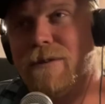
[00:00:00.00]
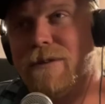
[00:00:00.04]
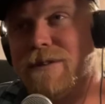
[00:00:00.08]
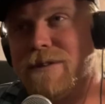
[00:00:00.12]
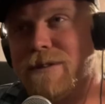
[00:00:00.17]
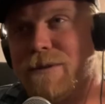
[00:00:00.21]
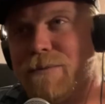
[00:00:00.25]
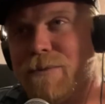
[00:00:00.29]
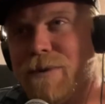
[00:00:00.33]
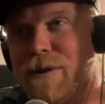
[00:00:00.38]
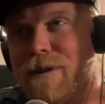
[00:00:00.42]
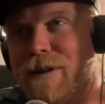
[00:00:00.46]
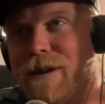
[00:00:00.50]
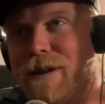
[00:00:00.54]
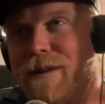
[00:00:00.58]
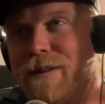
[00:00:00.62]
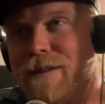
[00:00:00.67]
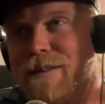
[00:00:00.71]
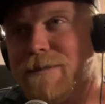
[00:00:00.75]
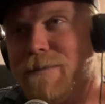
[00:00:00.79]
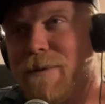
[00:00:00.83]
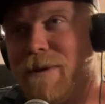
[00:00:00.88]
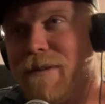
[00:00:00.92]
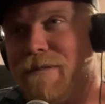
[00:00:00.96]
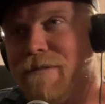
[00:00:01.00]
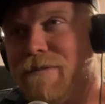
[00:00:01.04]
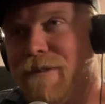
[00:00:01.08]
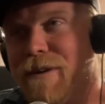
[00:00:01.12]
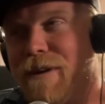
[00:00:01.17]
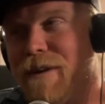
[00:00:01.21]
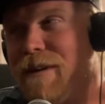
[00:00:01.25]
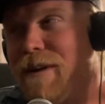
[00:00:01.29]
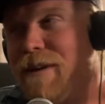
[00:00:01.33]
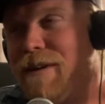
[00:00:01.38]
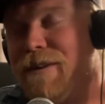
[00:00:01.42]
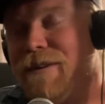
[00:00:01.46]
just a ridiculous amount of
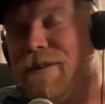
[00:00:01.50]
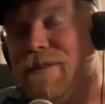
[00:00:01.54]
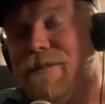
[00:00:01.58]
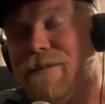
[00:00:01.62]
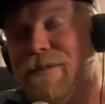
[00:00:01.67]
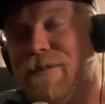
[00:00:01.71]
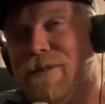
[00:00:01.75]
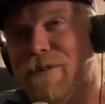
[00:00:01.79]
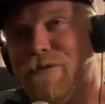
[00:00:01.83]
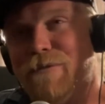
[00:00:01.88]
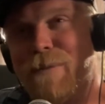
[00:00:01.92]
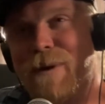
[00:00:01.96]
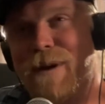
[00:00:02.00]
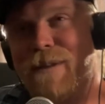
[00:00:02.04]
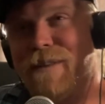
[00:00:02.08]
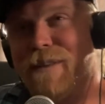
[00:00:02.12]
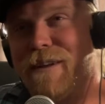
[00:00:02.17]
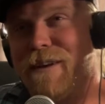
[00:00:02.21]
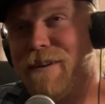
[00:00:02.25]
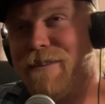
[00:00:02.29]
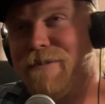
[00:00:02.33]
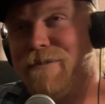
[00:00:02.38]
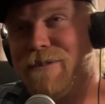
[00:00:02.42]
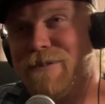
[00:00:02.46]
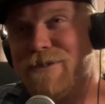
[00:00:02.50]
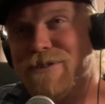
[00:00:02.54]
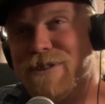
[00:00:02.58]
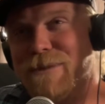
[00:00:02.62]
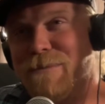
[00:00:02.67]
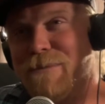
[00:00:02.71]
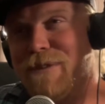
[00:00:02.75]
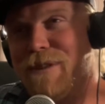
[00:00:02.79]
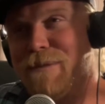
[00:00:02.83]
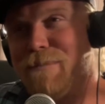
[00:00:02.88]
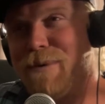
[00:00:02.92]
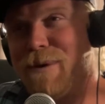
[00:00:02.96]
fun. I know you've been there for
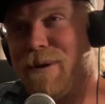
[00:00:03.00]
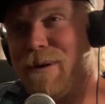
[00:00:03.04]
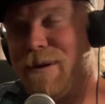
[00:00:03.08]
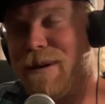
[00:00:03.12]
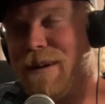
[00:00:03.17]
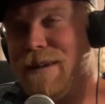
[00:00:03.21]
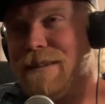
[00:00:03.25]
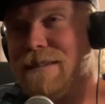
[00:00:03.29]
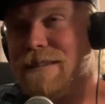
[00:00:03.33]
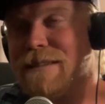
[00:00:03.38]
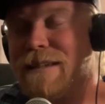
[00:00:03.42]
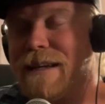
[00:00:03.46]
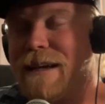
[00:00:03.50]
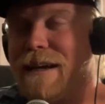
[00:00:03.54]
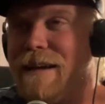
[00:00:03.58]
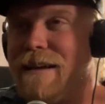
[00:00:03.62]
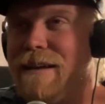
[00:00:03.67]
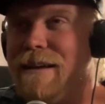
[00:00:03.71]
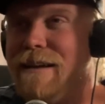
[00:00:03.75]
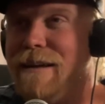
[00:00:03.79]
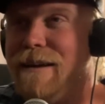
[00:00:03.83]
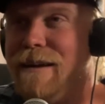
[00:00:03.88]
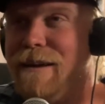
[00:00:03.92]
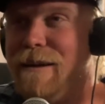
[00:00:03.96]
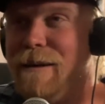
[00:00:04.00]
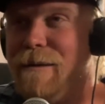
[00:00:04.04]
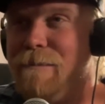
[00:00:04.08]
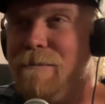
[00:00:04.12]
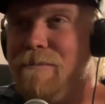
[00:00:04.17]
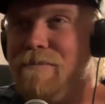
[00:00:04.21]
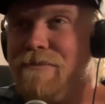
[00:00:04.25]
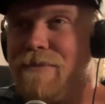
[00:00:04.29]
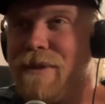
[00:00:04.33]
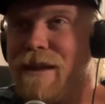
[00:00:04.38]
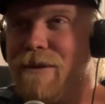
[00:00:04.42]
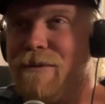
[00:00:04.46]
some of the parties. And,
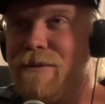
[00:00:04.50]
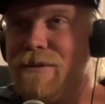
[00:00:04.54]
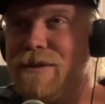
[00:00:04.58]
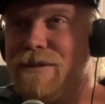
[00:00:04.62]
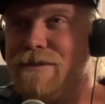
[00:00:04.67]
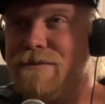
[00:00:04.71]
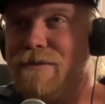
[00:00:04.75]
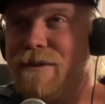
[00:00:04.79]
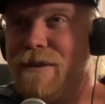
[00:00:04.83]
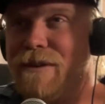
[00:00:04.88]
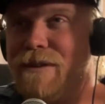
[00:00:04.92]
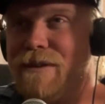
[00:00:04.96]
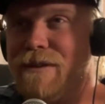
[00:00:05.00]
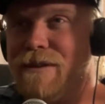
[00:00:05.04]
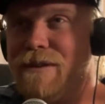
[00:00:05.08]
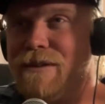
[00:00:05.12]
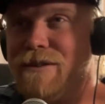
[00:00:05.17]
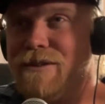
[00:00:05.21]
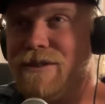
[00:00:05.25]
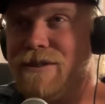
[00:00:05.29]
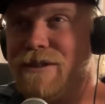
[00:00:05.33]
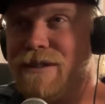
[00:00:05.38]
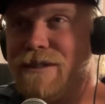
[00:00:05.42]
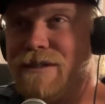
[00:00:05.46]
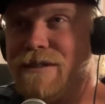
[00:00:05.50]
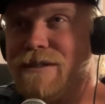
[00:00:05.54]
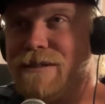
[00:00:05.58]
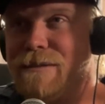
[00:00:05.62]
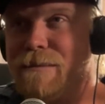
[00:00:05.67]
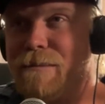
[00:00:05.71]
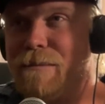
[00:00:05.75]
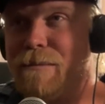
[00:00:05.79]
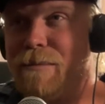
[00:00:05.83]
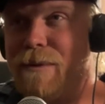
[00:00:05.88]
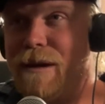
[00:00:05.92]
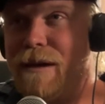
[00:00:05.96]
it was fun to just
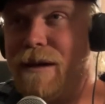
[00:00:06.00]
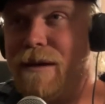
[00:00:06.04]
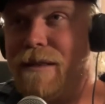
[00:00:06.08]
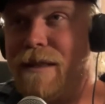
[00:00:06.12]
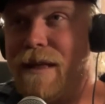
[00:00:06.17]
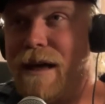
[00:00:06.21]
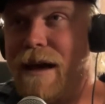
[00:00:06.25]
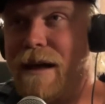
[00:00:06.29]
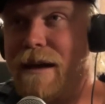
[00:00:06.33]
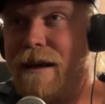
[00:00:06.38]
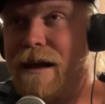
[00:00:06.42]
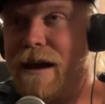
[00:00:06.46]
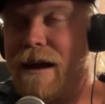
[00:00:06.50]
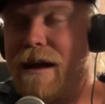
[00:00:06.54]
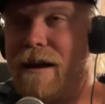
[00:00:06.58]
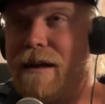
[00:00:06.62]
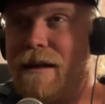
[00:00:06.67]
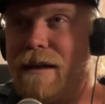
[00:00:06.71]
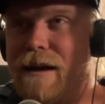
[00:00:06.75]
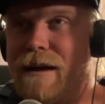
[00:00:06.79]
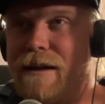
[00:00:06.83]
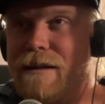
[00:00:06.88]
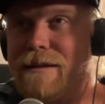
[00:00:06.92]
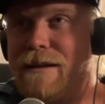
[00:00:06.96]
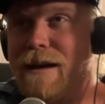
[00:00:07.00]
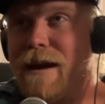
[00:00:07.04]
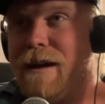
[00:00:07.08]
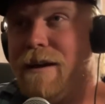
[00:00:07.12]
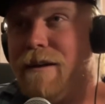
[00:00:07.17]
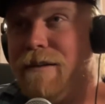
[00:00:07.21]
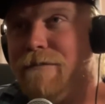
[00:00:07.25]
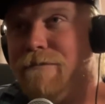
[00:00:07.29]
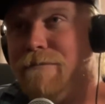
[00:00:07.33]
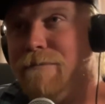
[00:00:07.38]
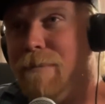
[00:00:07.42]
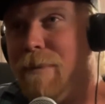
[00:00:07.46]
be that kind of like
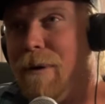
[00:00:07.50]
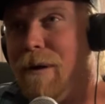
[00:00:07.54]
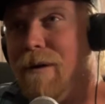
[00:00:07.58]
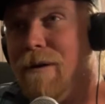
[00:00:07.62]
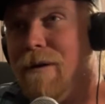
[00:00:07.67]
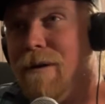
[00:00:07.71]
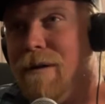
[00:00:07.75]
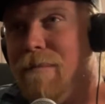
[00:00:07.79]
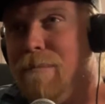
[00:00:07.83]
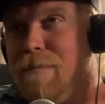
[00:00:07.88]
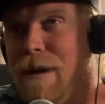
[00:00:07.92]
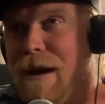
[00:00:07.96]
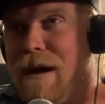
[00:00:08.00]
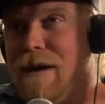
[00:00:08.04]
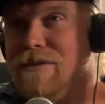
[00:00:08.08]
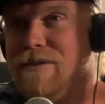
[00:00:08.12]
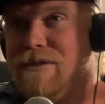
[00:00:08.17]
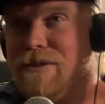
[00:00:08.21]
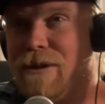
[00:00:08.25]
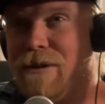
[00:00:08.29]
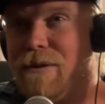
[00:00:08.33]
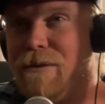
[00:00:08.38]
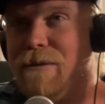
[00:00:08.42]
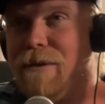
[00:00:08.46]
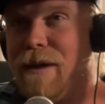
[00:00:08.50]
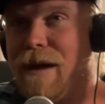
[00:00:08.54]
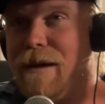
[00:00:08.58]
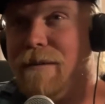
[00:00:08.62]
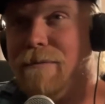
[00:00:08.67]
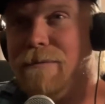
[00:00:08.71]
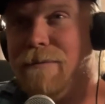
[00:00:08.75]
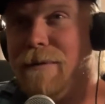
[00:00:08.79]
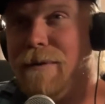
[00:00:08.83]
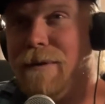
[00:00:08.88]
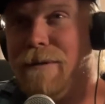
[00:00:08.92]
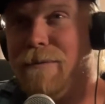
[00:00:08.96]
dive bar in Paso
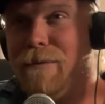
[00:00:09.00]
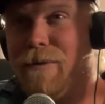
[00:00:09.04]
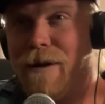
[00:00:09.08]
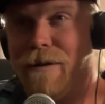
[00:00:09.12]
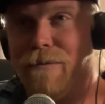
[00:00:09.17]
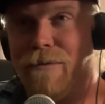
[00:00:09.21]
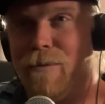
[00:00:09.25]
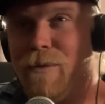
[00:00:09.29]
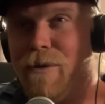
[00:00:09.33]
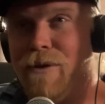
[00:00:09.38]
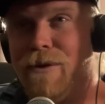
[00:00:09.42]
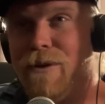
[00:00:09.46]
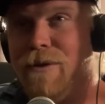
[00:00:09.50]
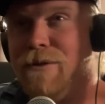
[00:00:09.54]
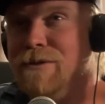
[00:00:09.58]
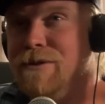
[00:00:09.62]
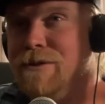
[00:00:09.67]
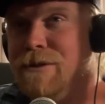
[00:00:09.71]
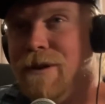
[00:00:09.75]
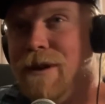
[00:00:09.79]
where everyone knows your